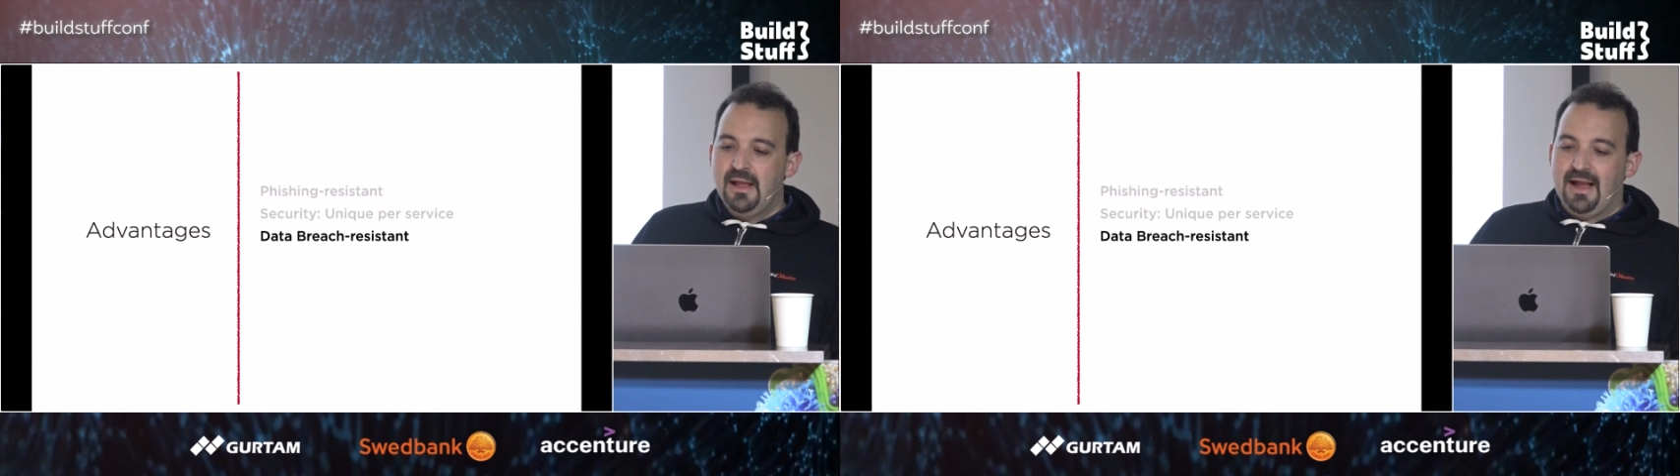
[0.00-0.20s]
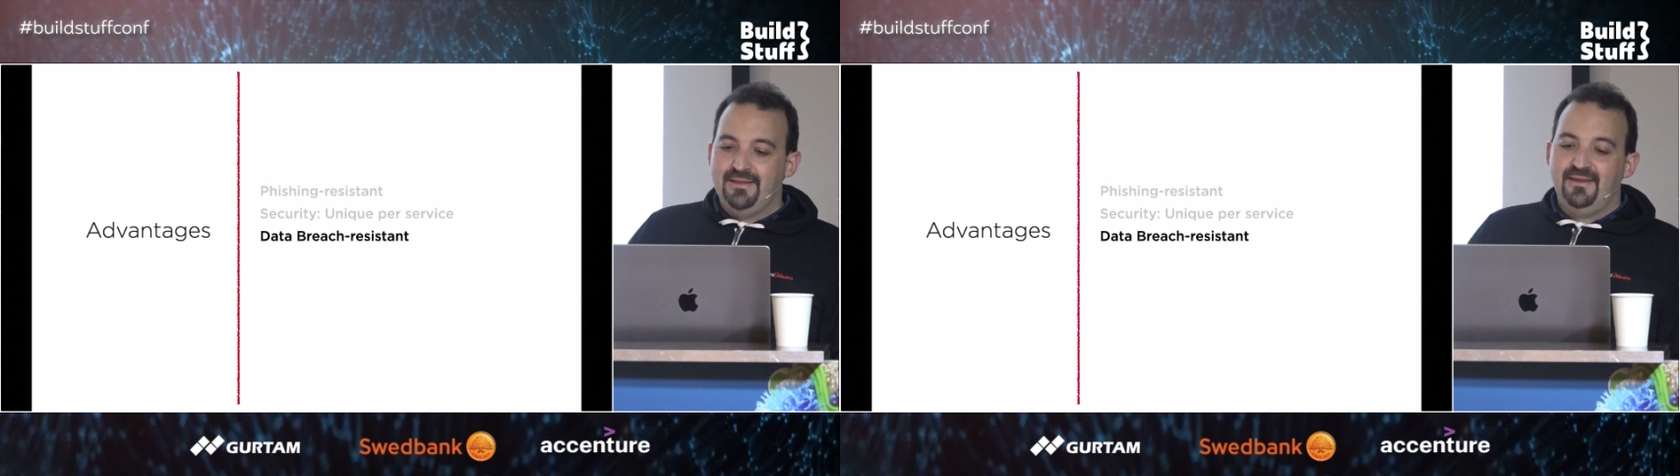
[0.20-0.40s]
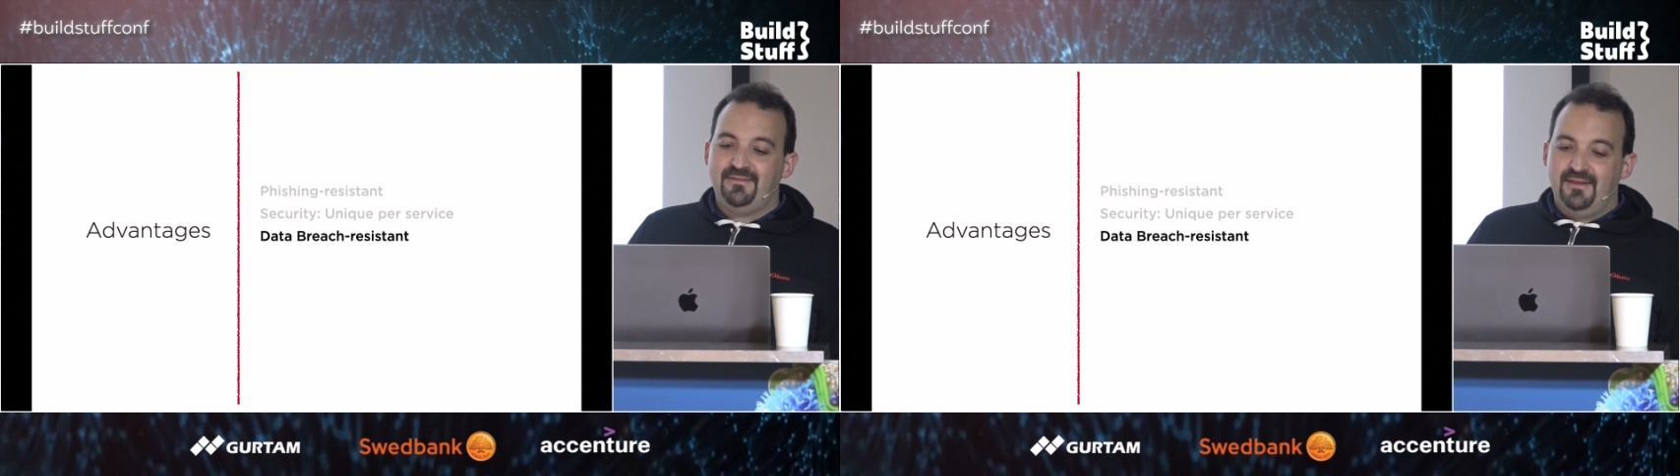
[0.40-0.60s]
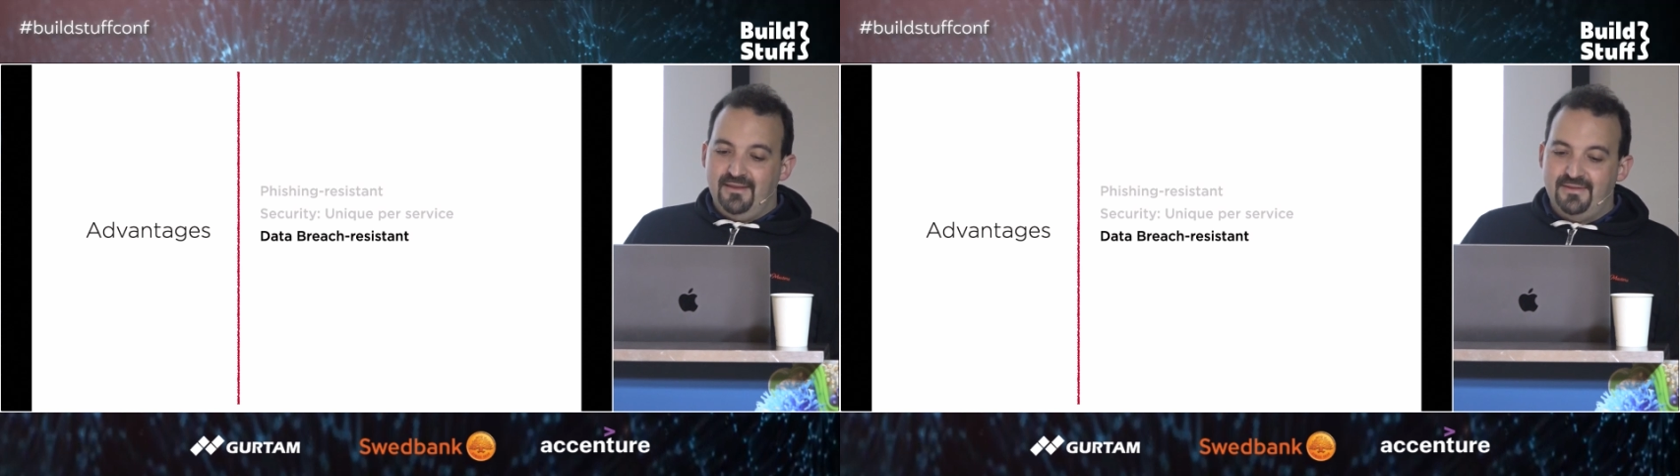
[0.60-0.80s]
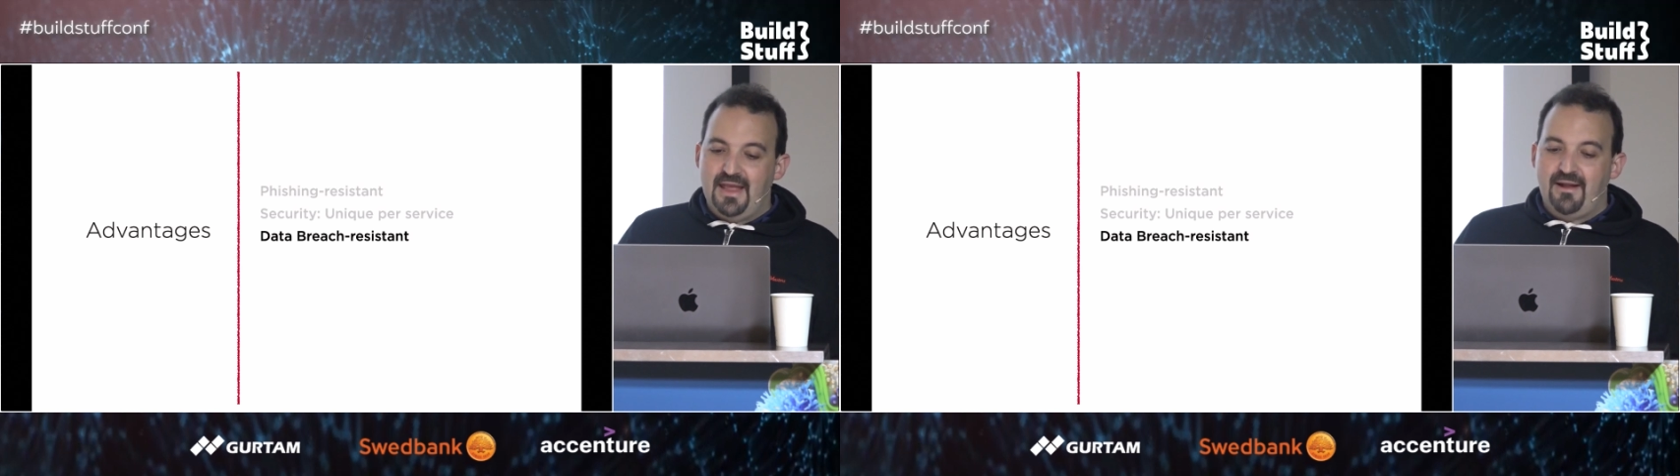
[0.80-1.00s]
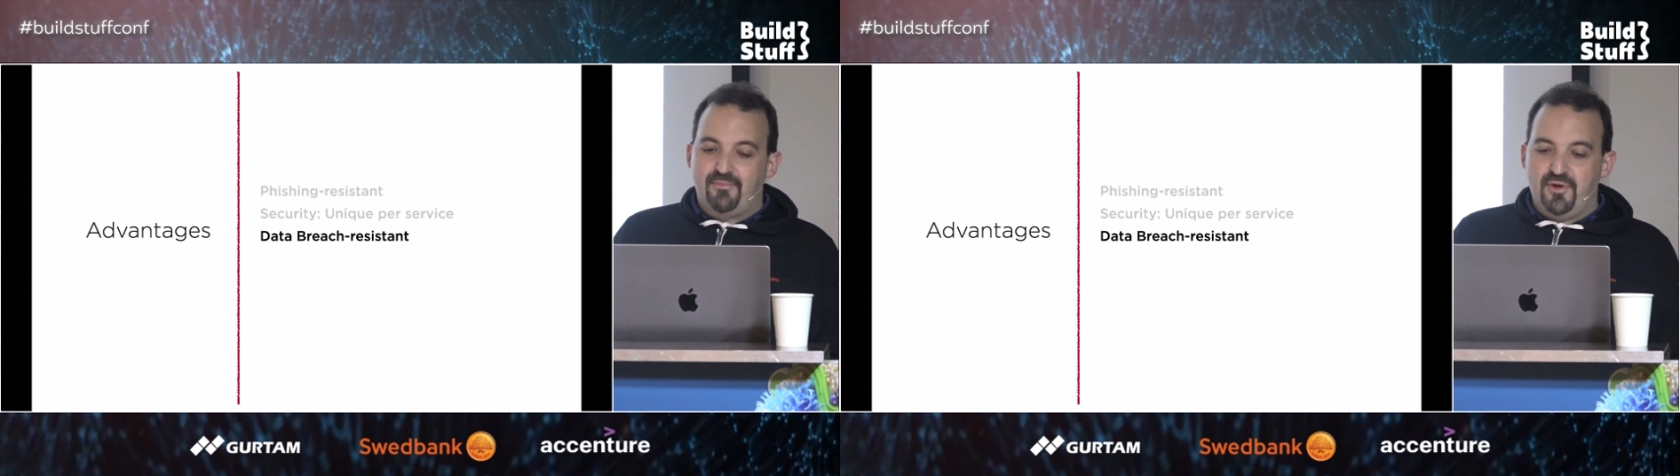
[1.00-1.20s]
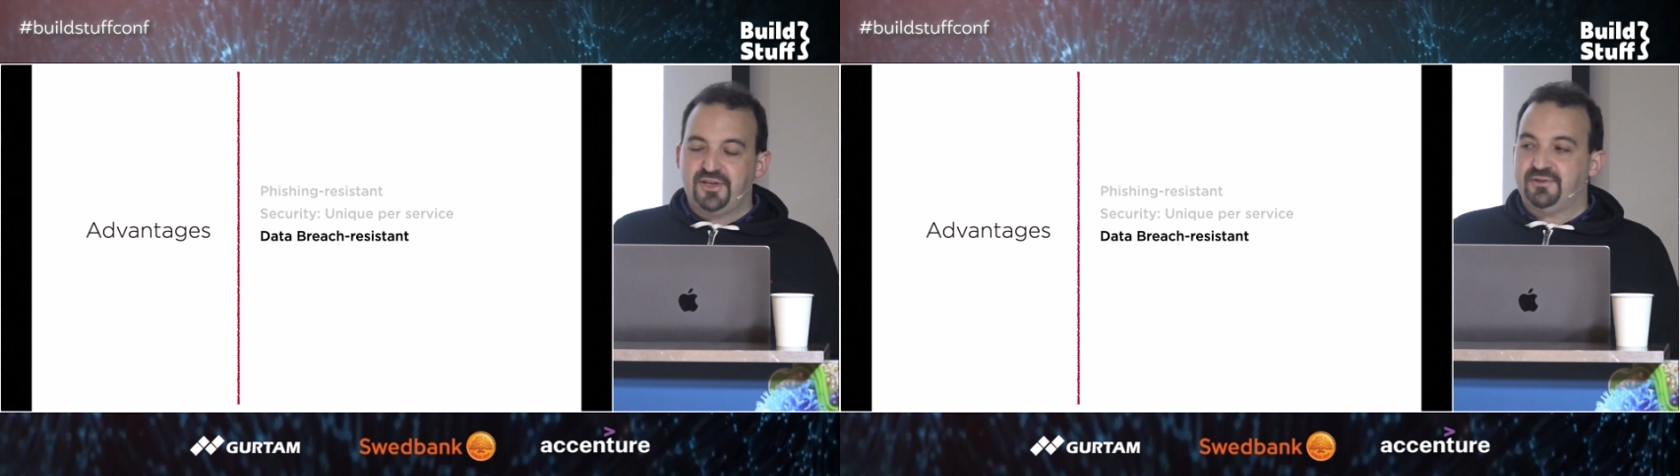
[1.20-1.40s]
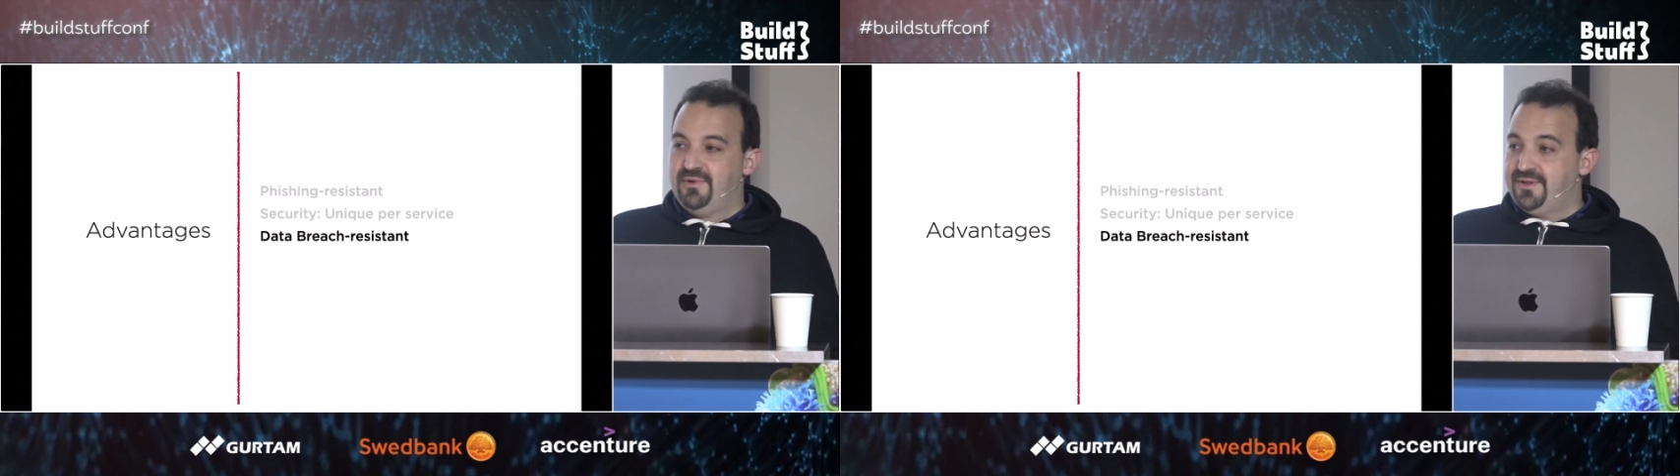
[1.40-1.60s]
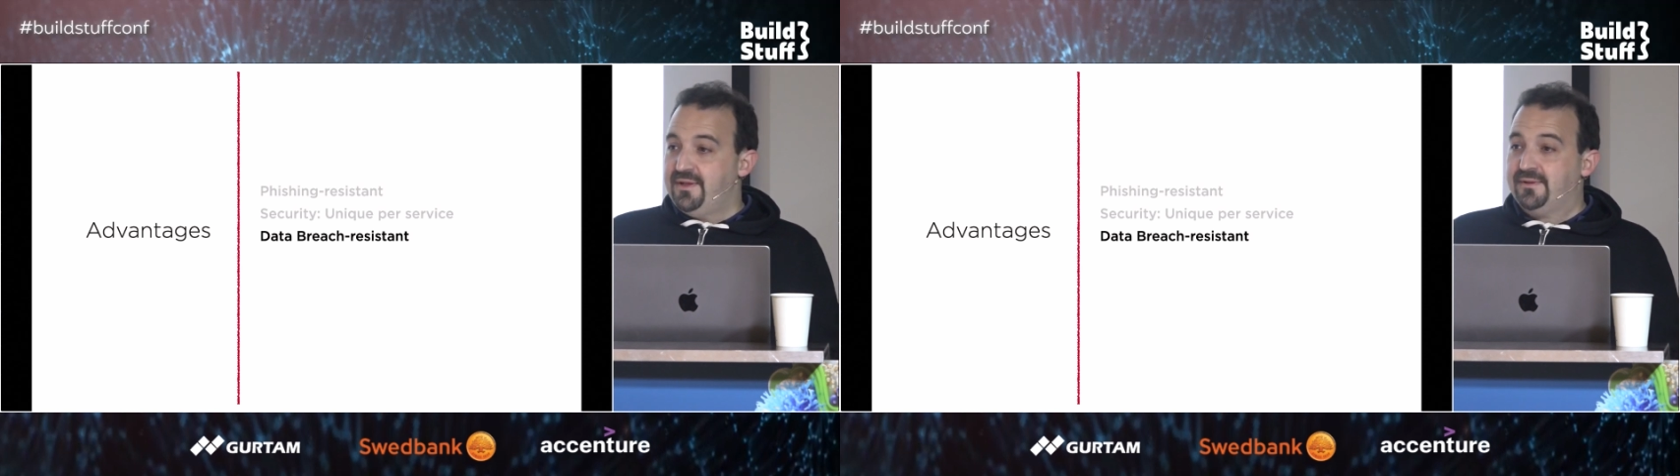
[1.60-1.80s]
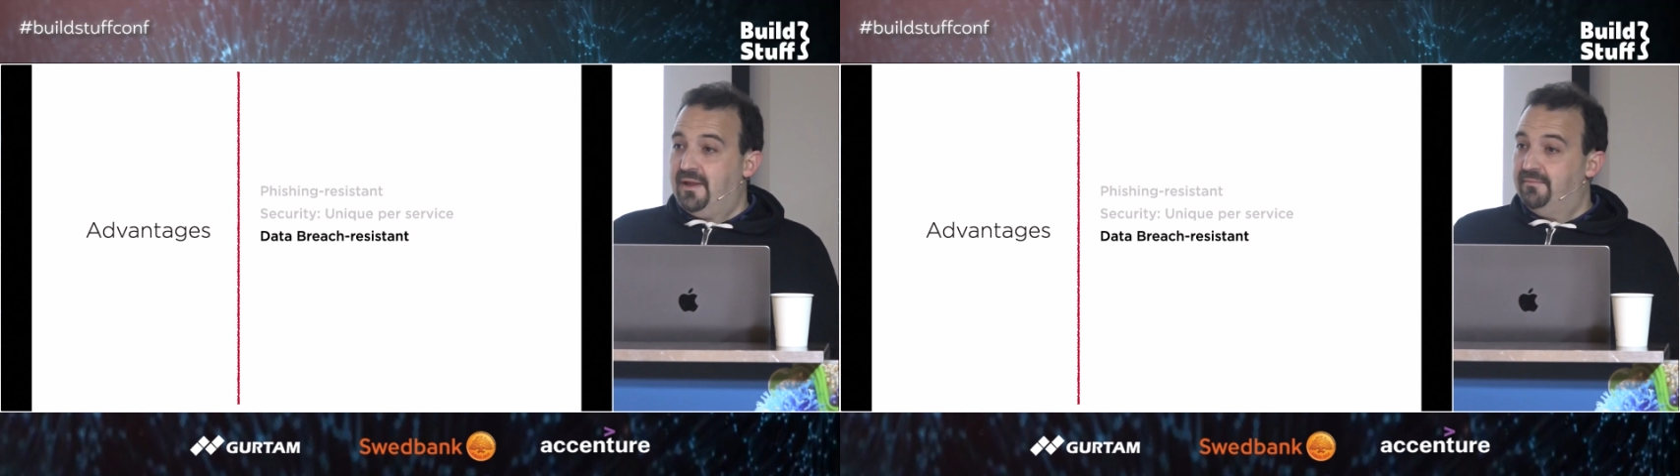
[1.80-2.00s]
And it's data breach
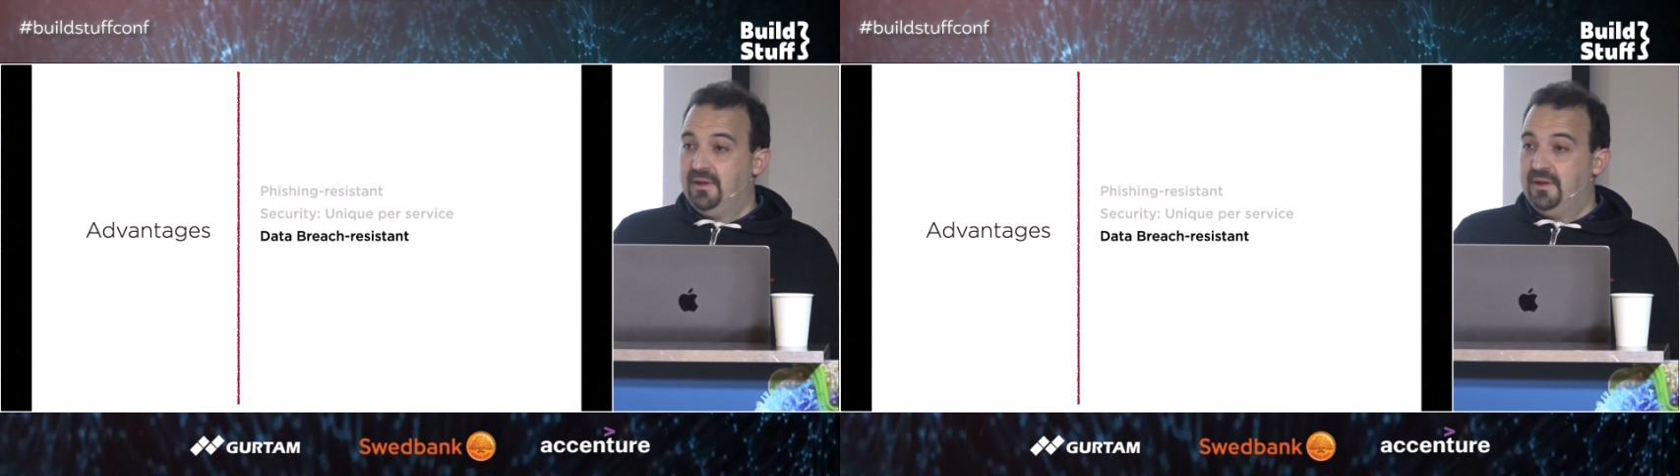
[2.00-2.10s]
resistant,